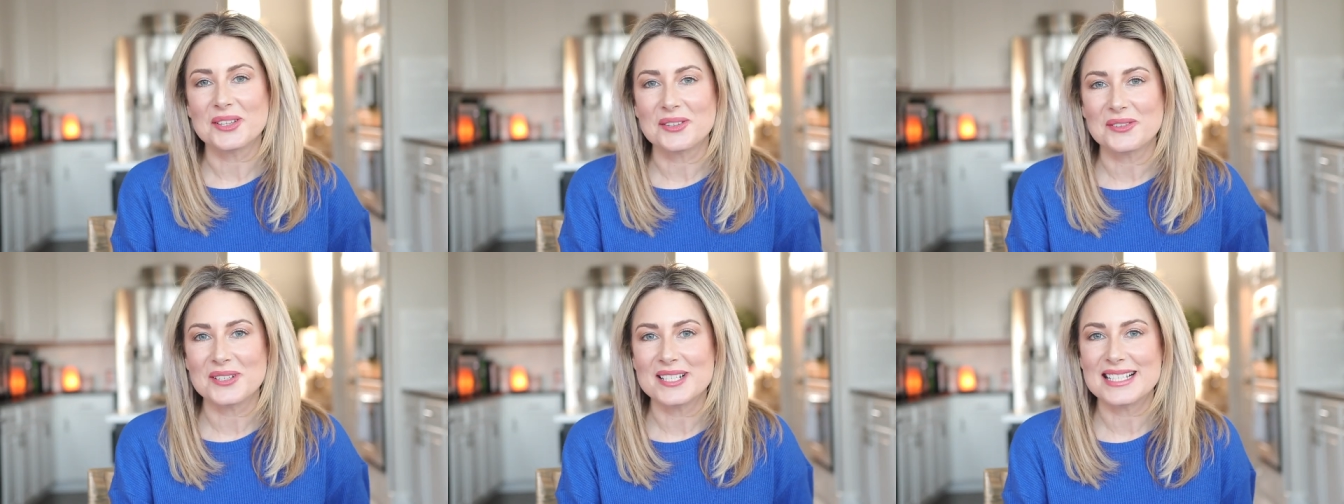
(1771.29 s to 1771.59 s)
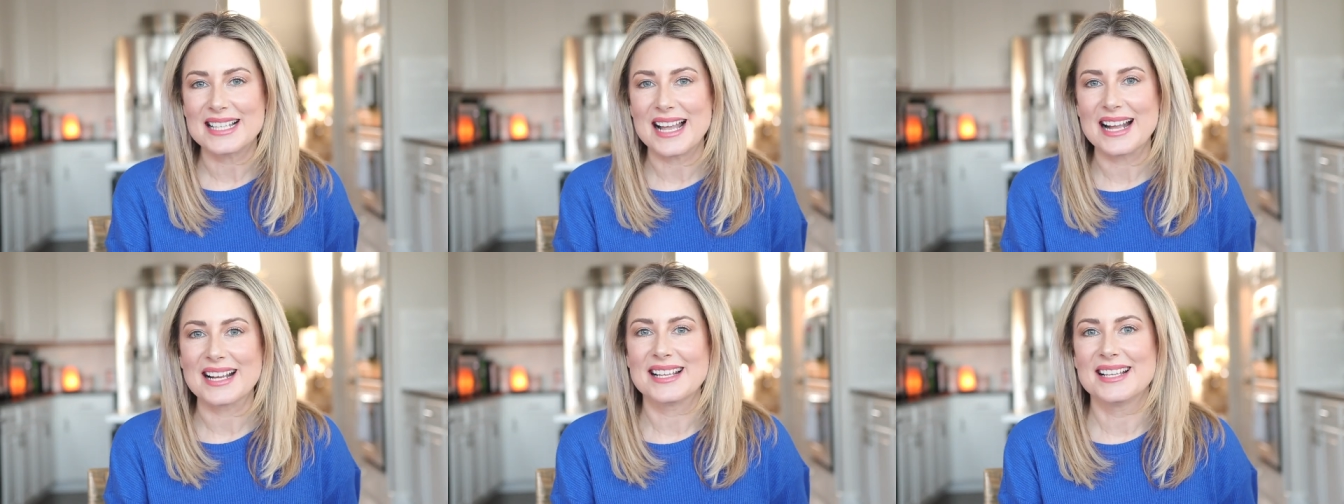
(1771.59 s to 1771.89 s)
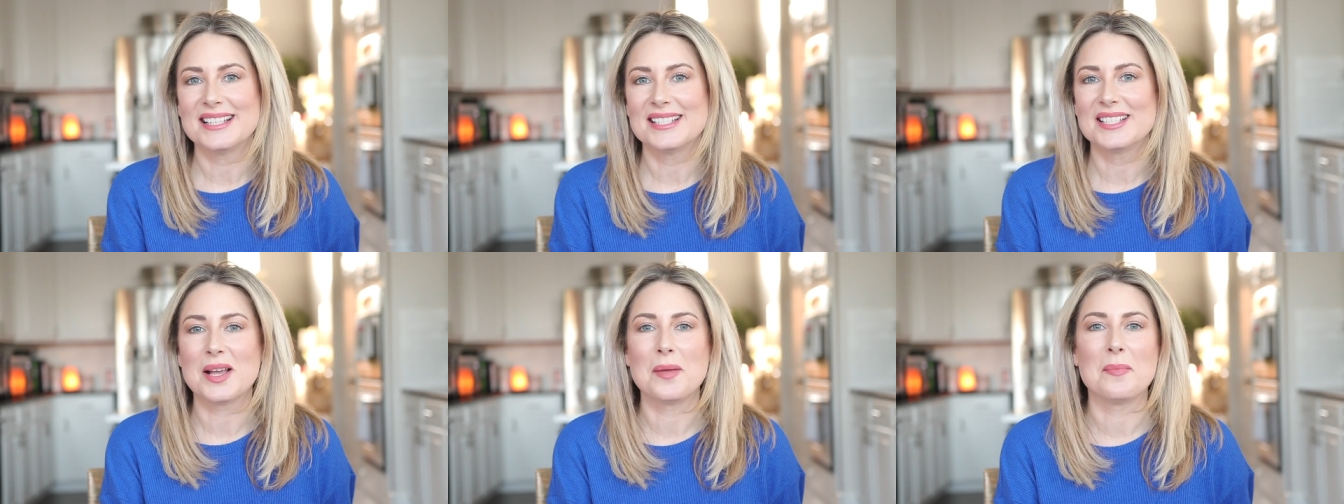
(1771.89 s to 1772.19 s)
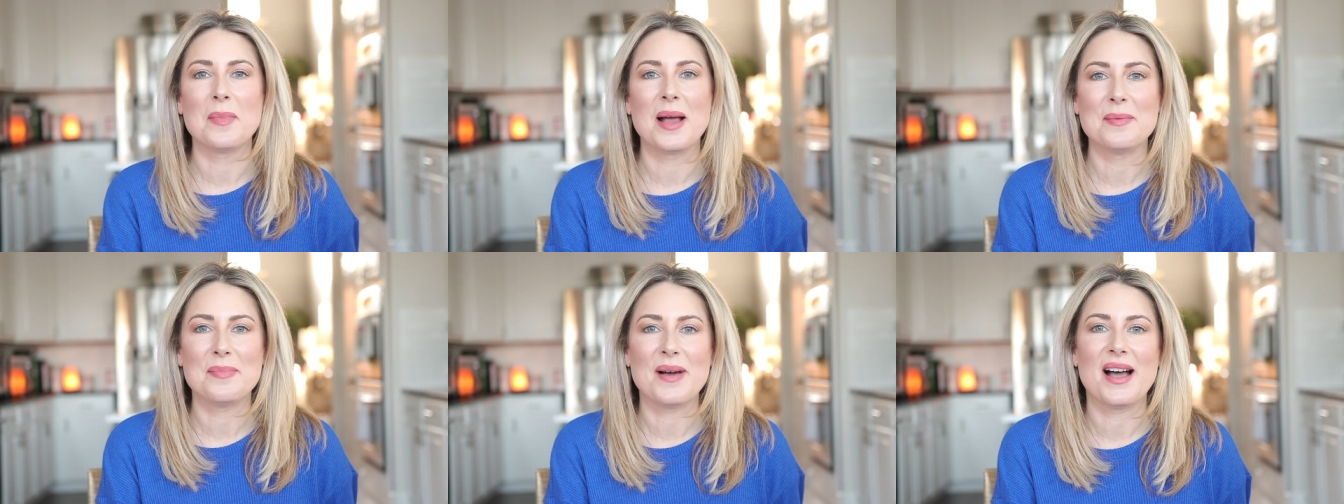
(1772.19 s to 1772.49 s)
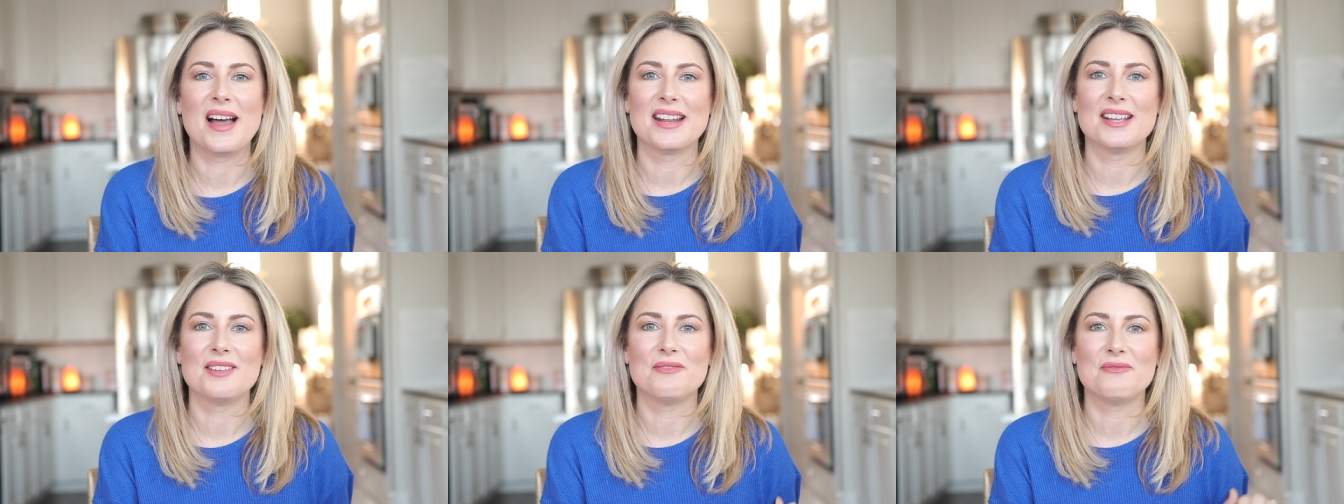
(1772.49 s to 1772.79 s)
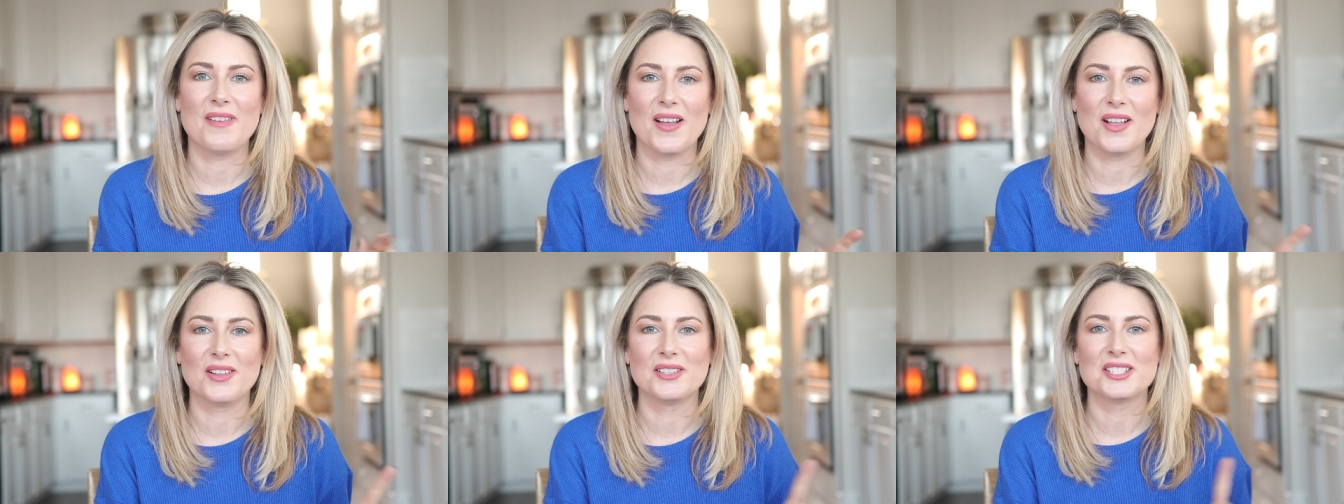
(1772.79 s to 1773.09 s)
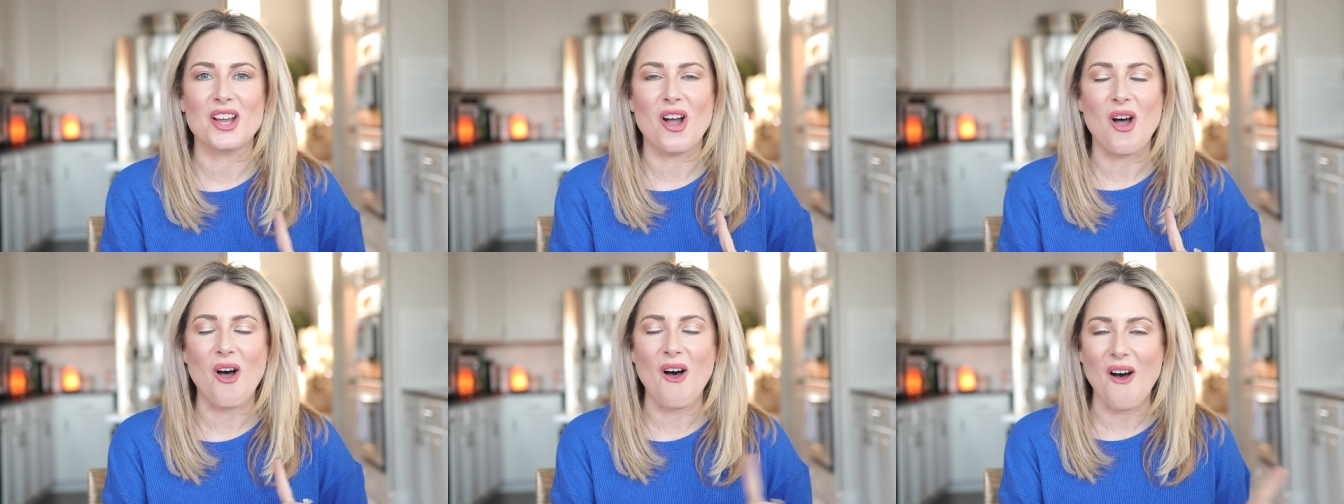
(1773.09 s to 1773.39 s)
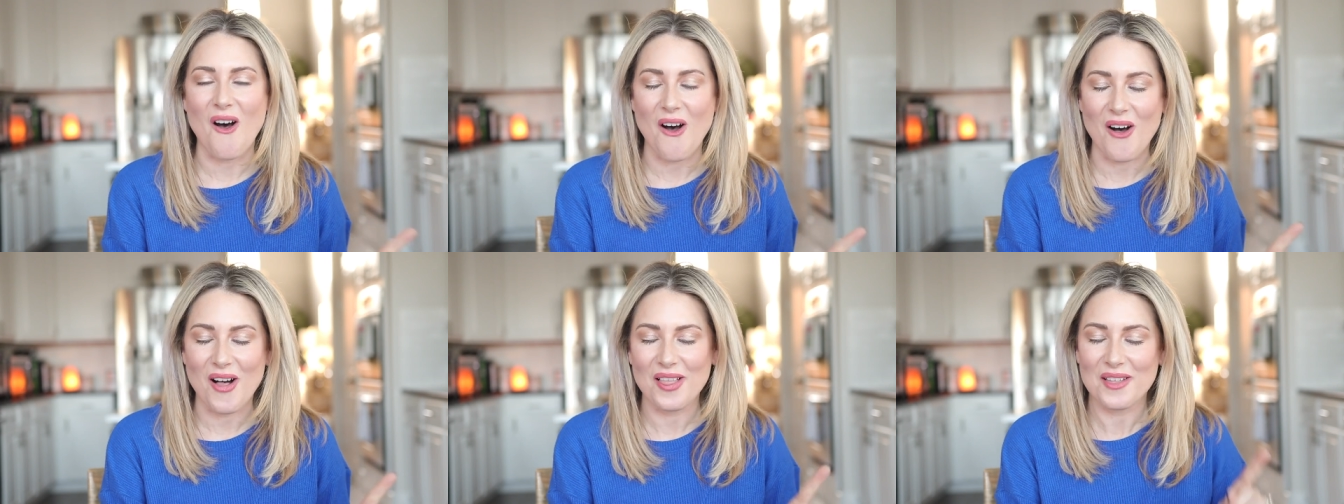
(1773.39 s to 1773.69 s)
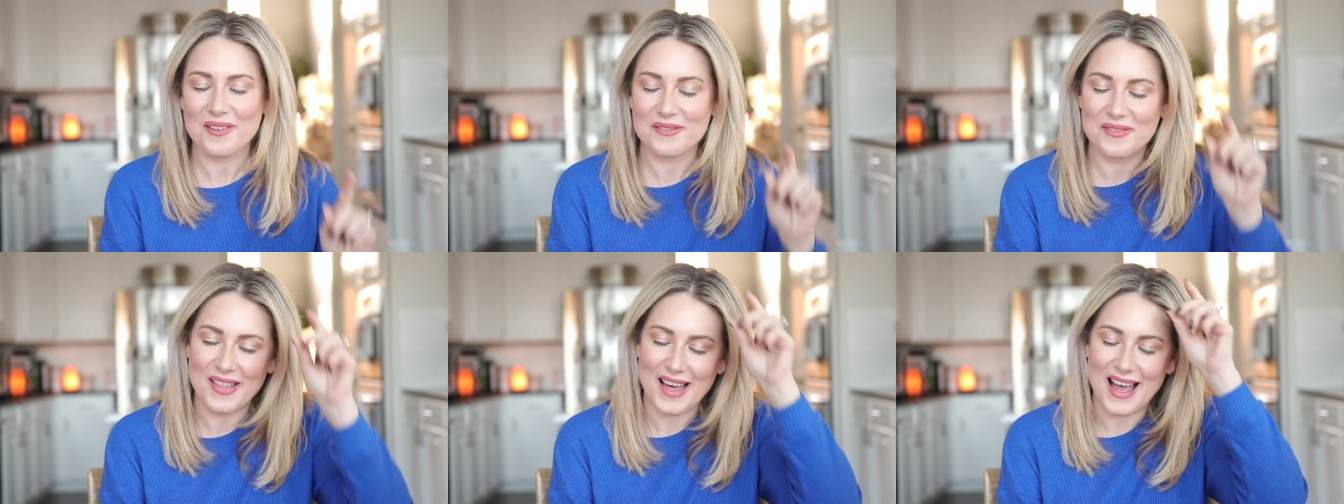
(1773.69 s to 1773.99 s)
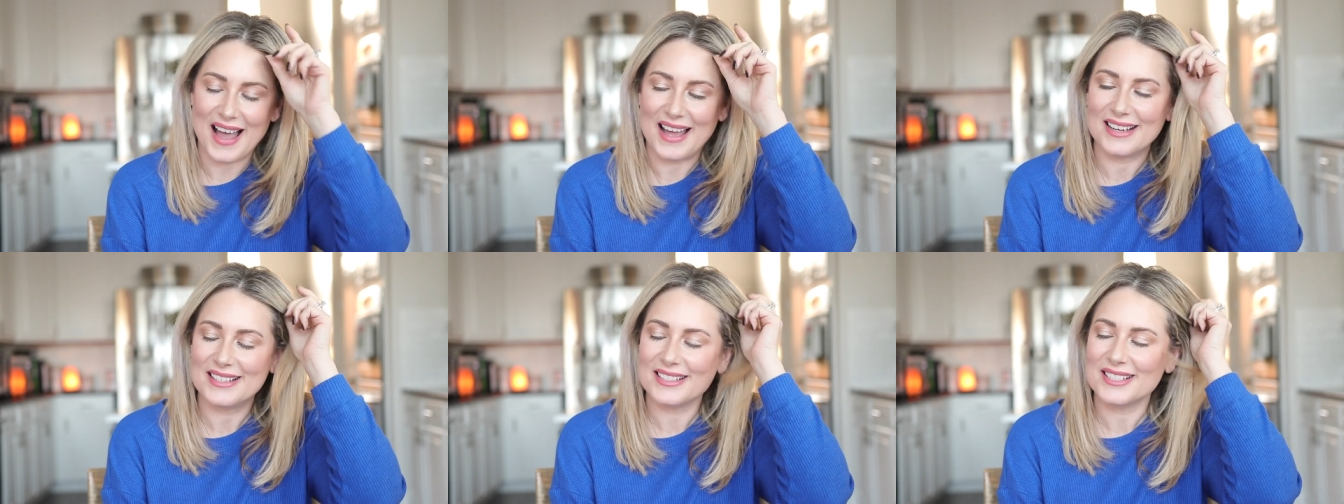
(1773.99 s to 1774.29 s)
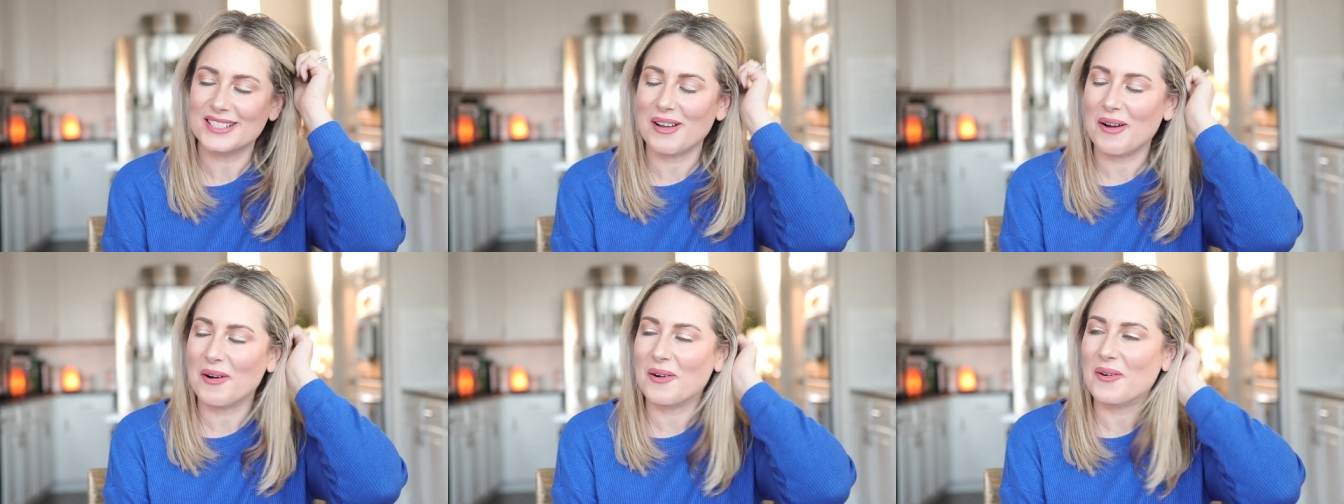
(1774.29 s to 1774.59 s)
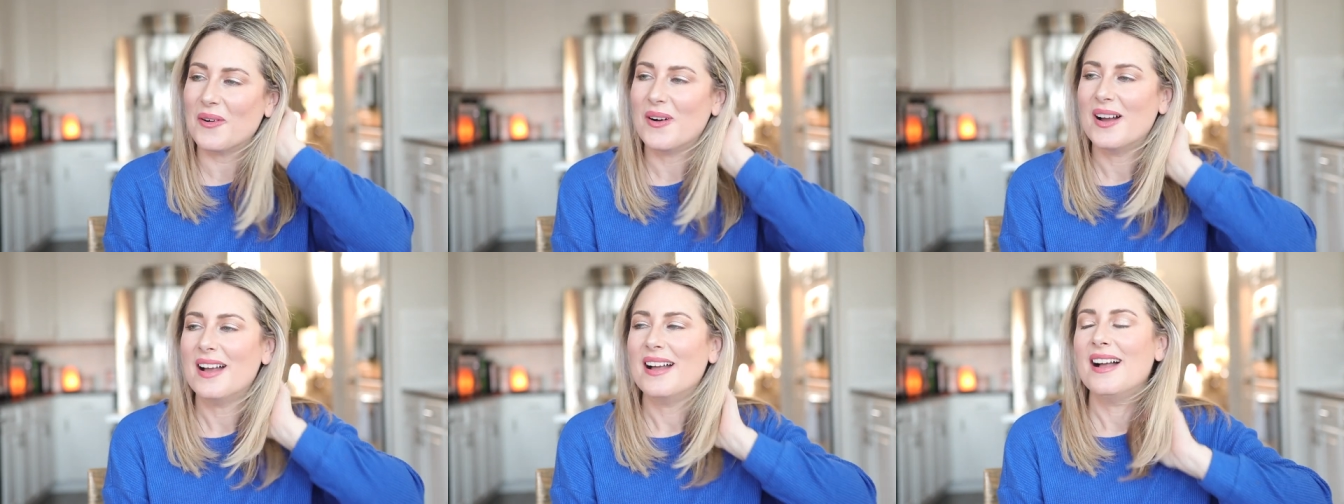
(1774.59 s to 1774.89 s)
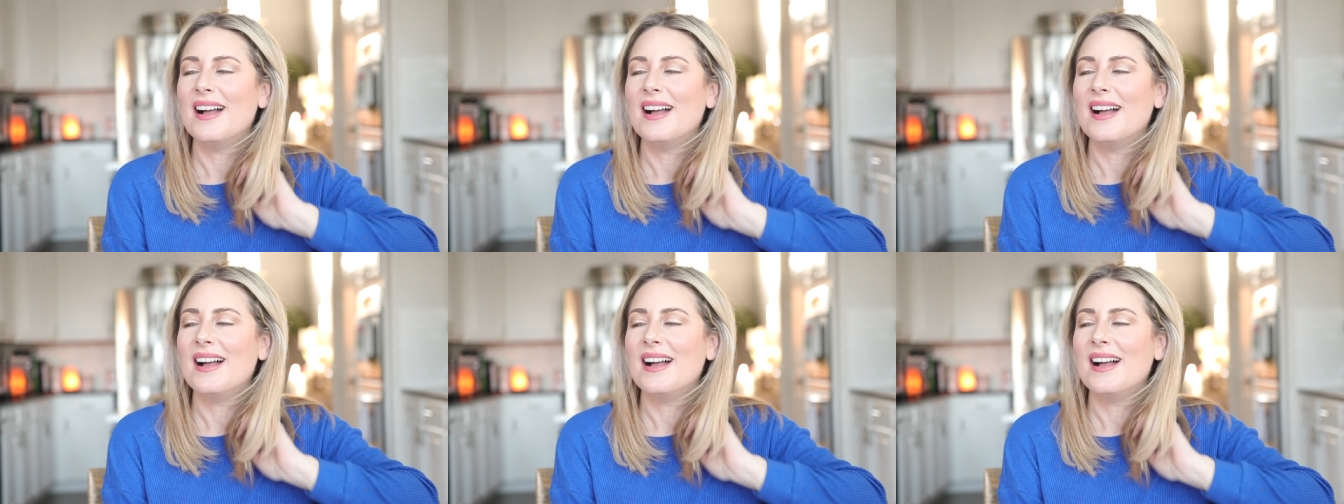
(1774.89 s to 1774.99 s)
three seconds and my body felt all of that. So